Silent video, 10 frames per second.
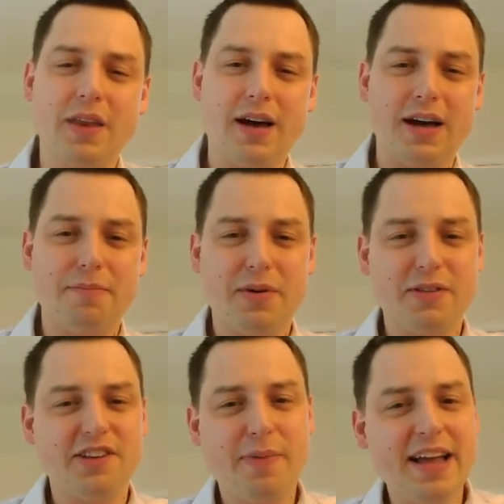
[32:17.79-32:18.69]
but
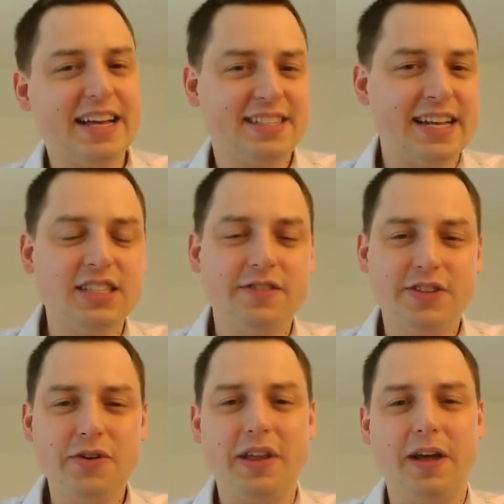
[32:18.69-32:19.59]
despite extensive
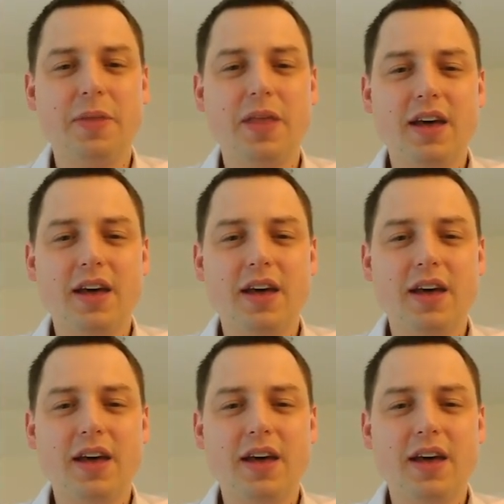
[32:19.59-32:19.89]
tuning,